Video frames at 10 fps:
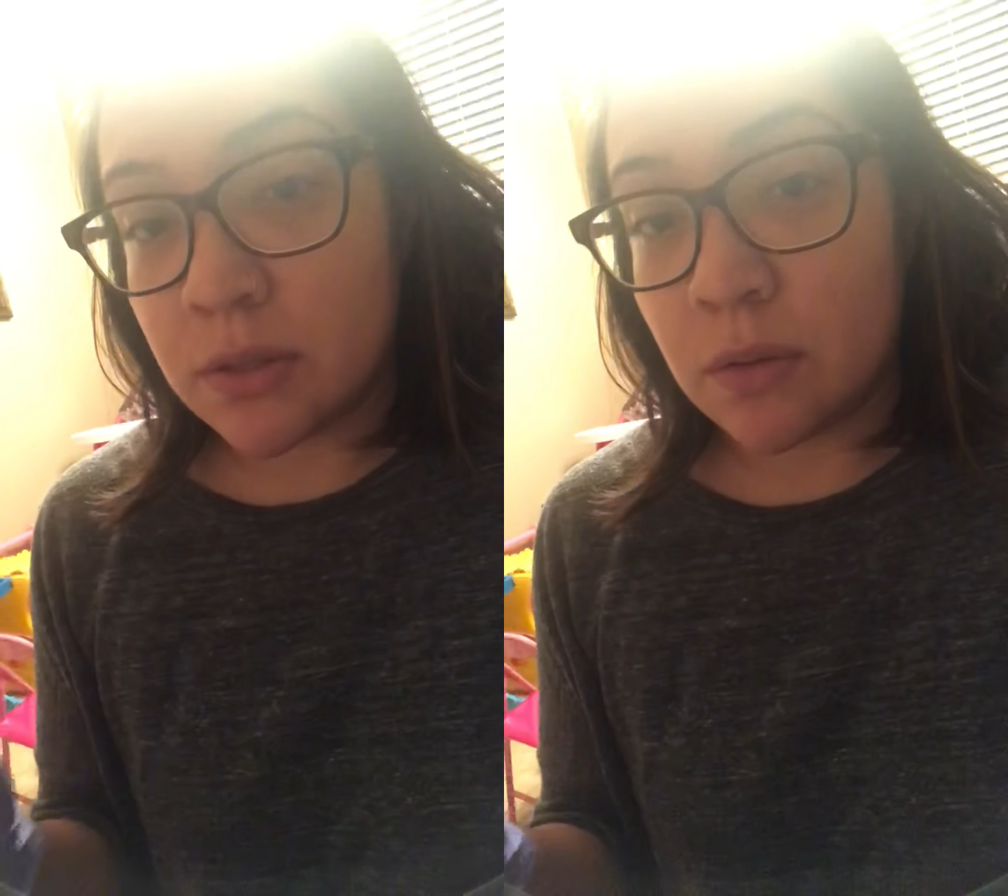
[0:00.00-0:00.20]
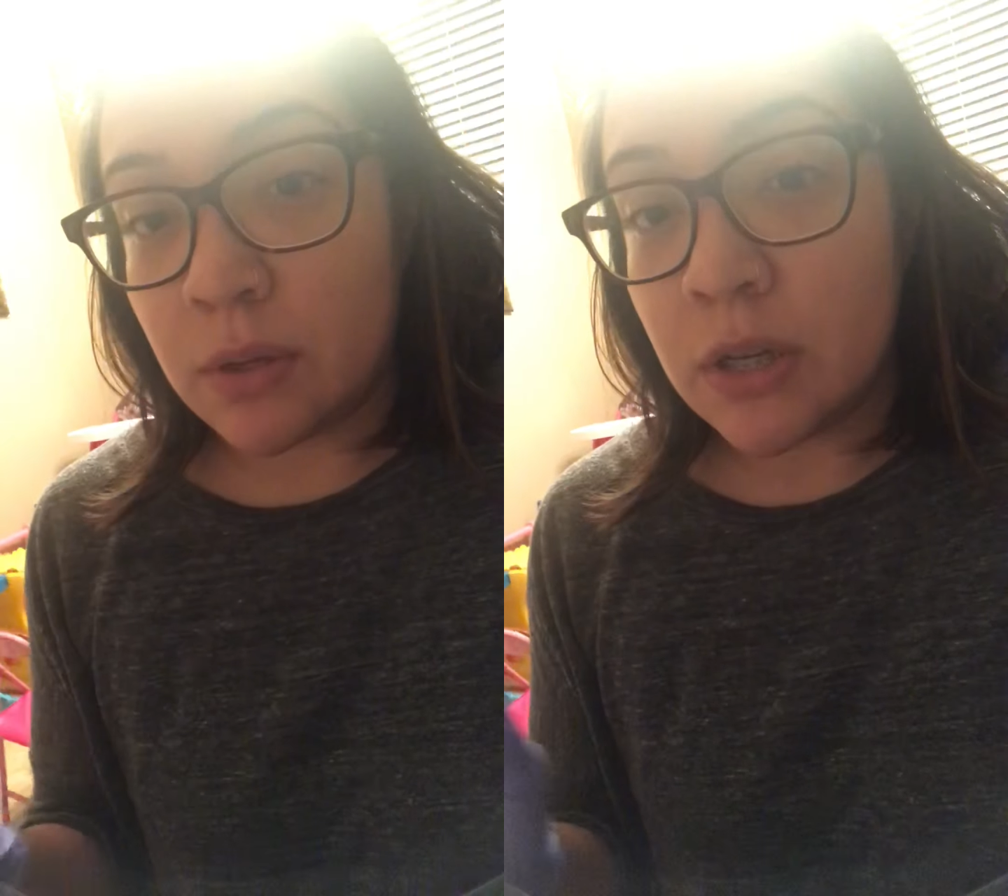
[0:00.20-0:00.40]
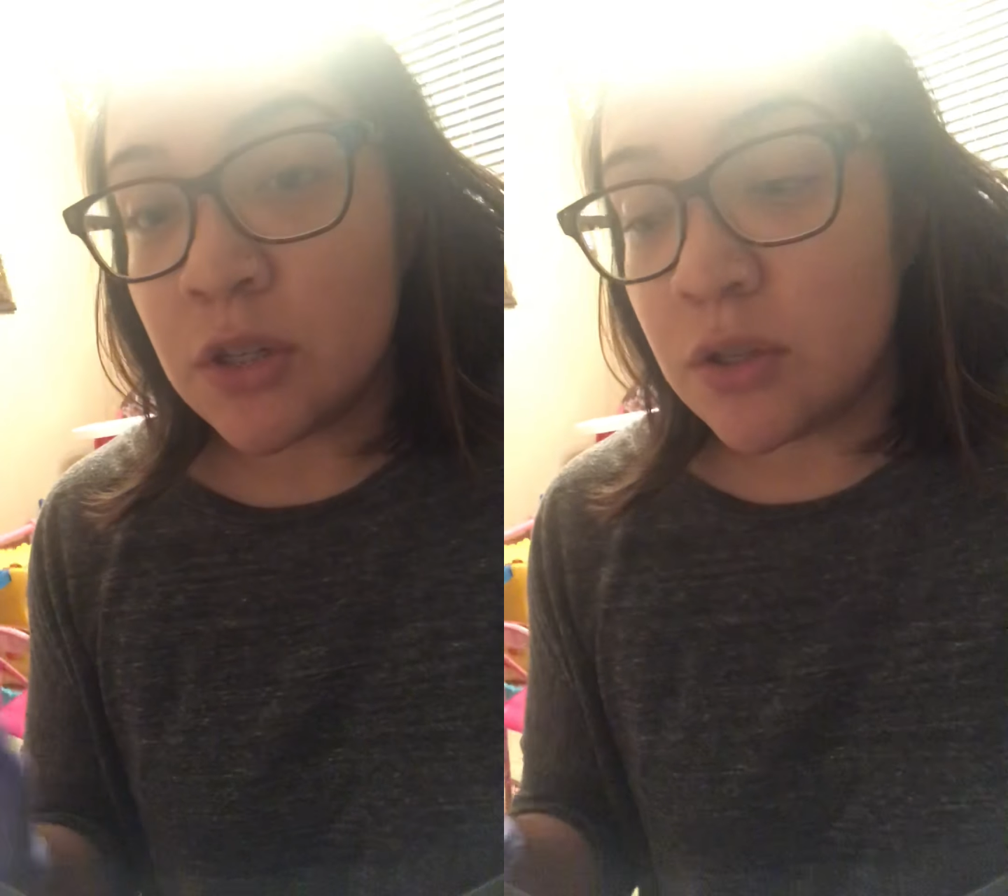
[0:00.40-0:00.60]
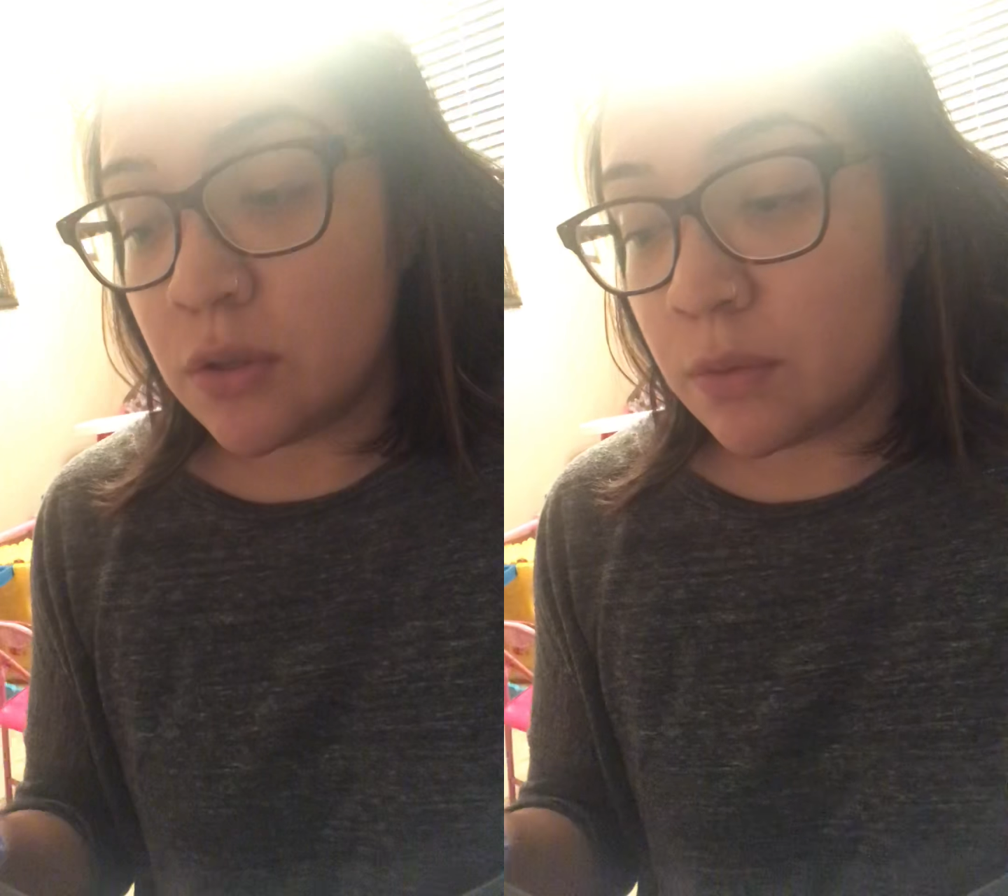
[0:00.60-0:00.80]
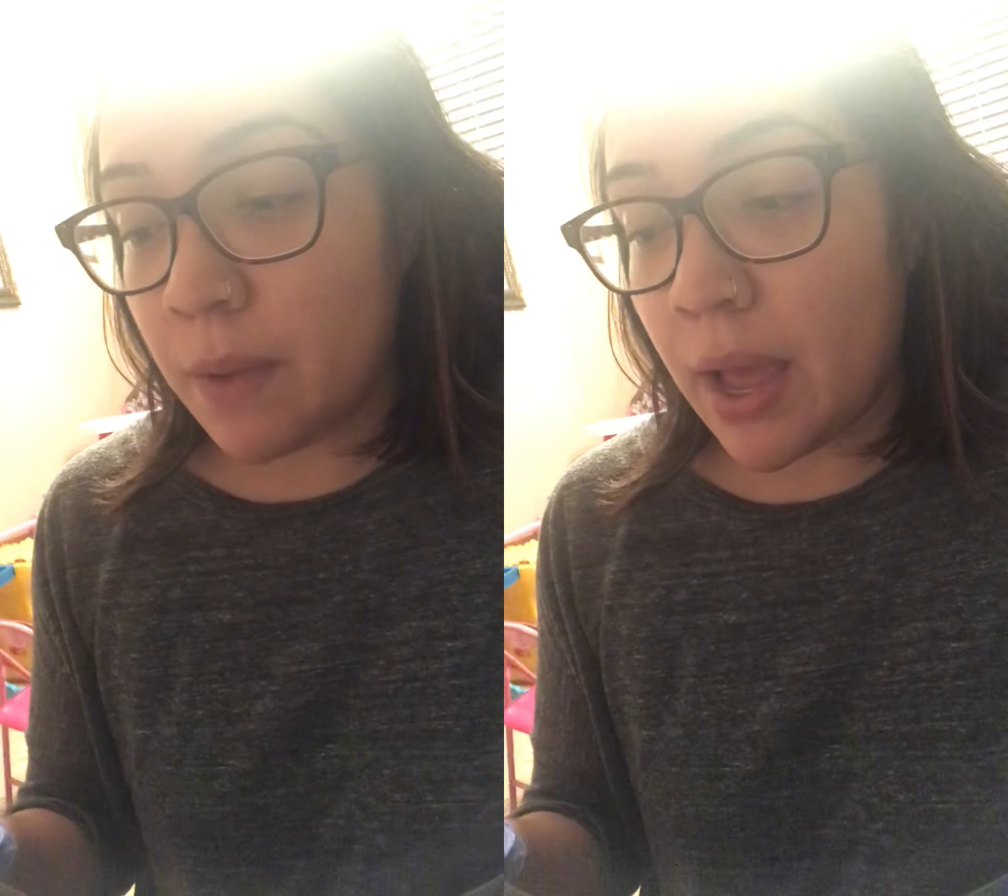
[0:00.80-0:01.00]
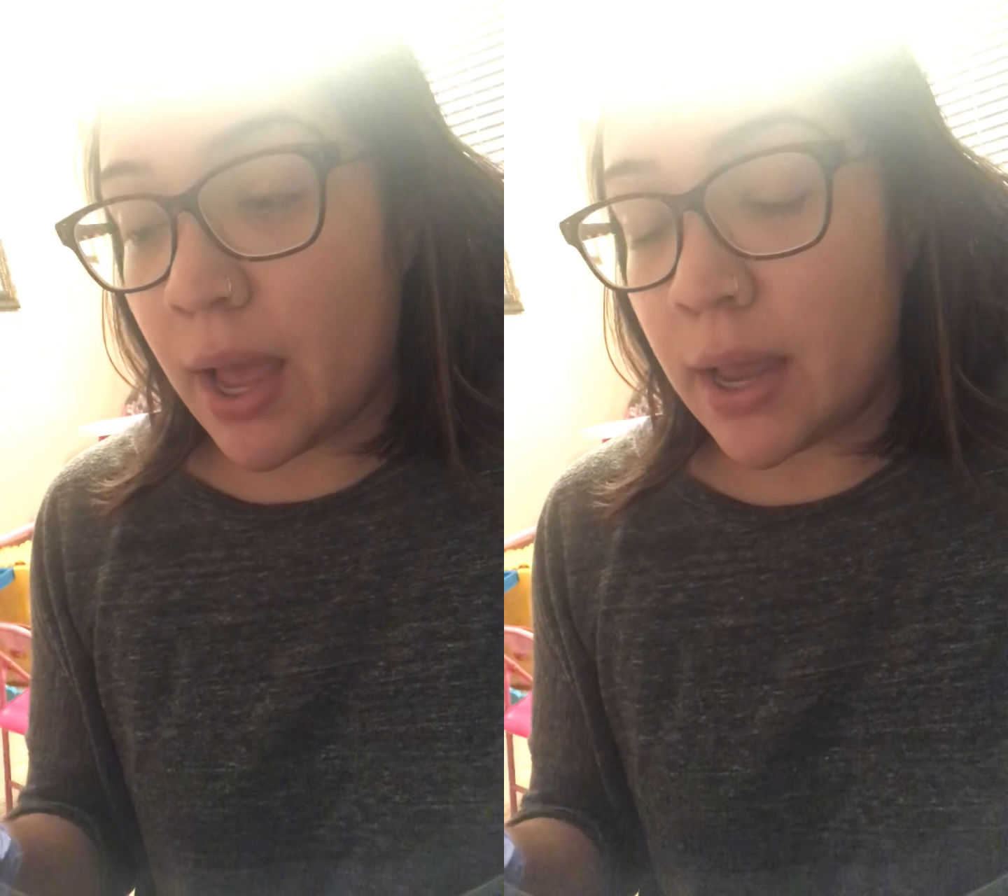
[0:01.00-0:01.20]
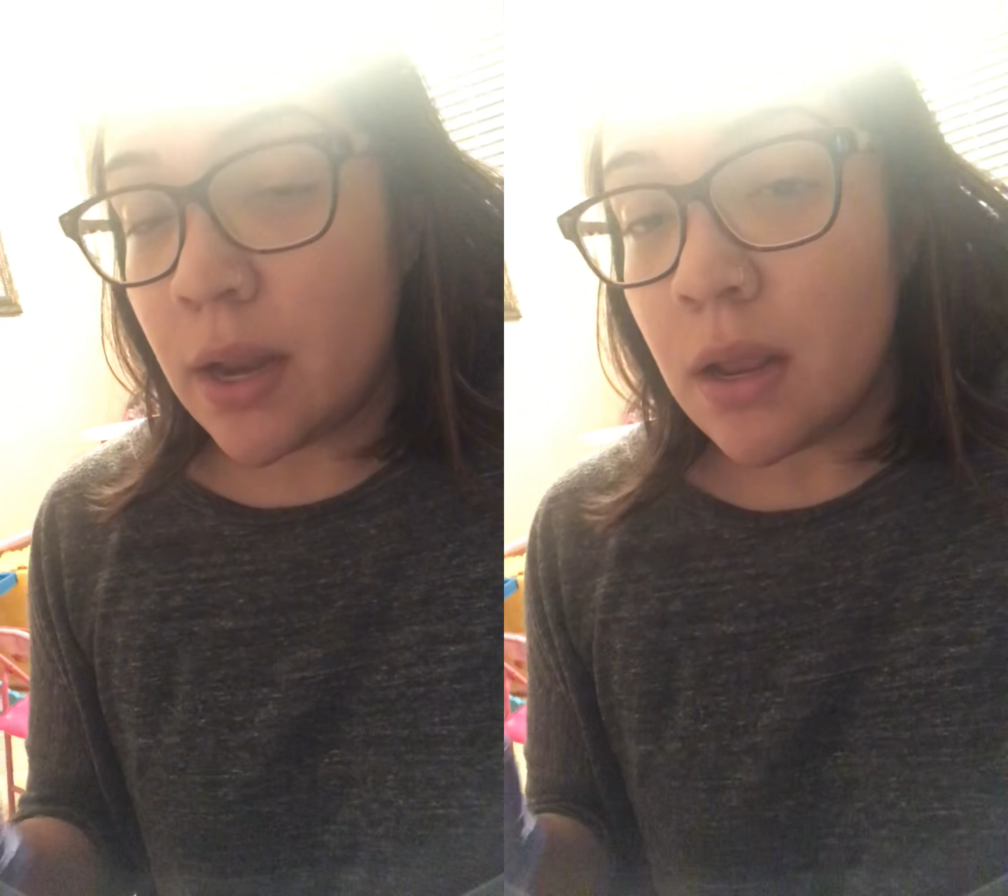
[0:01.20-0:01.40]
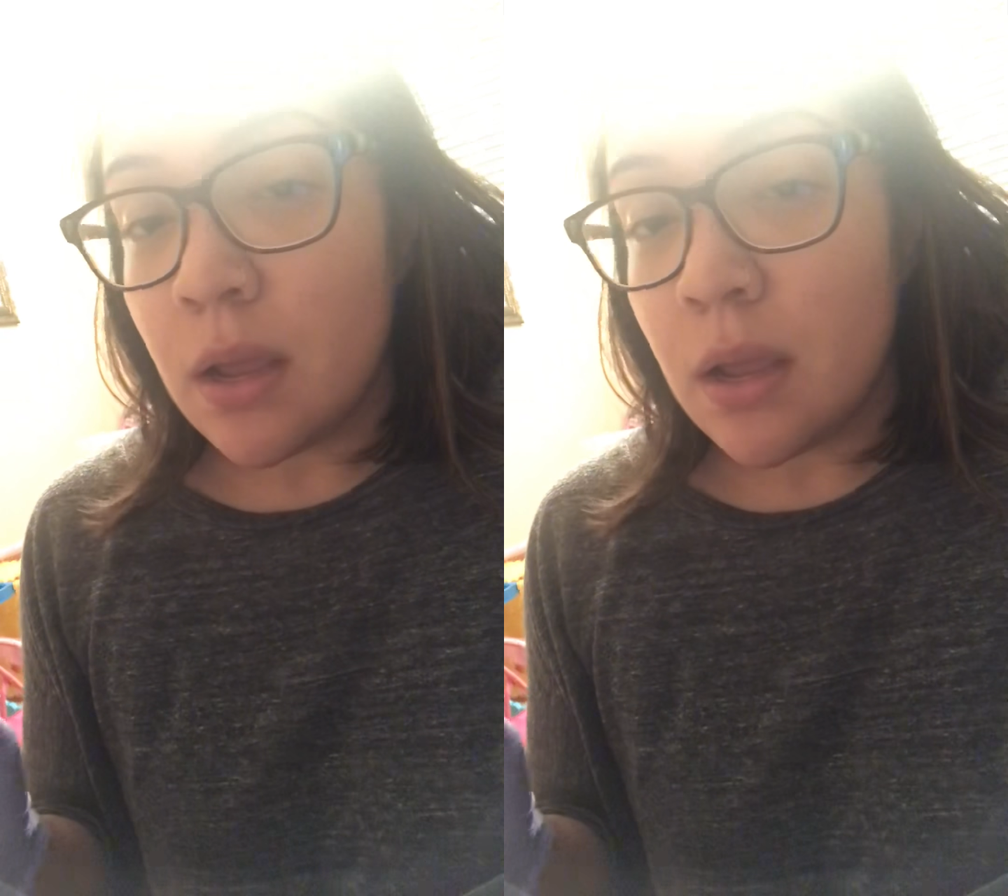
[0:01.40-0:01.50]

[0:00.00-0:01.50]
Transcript: So each tube had